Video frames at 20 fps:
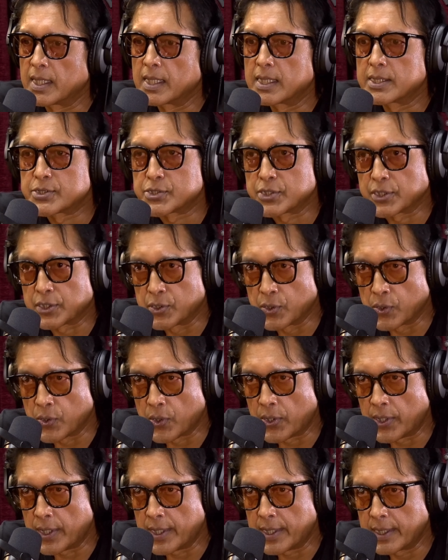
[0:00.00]

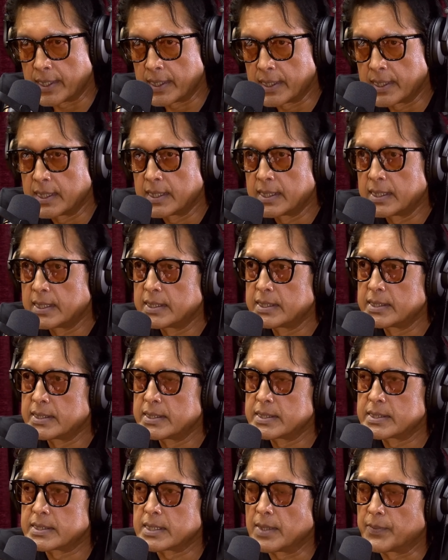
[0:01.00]
secured,
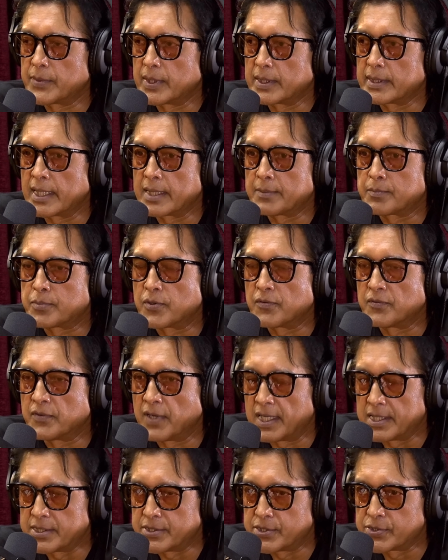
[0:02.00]
something that
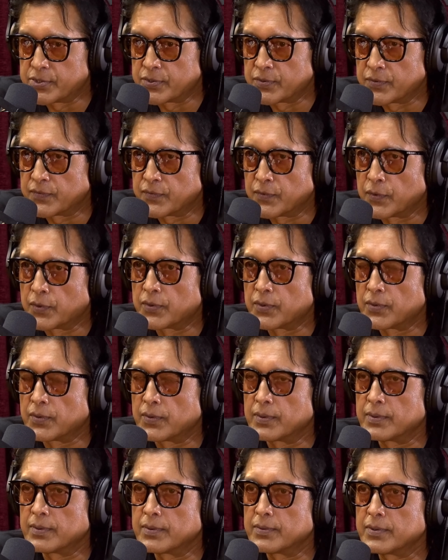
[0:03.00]
provides you
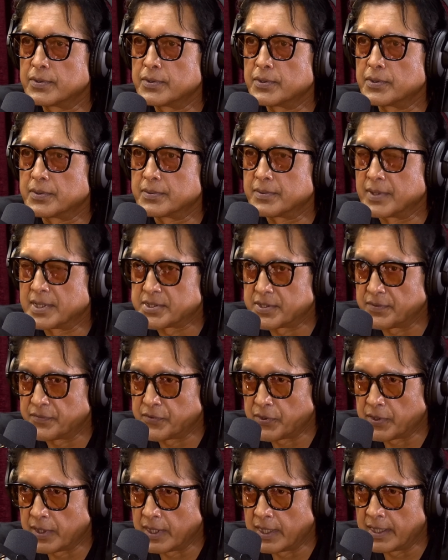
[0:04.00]
for your rest of
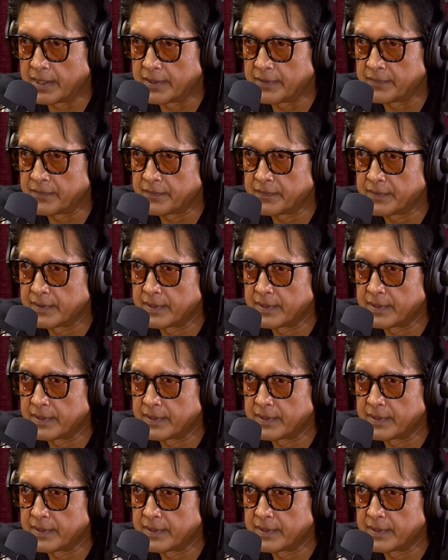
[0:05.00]
your life.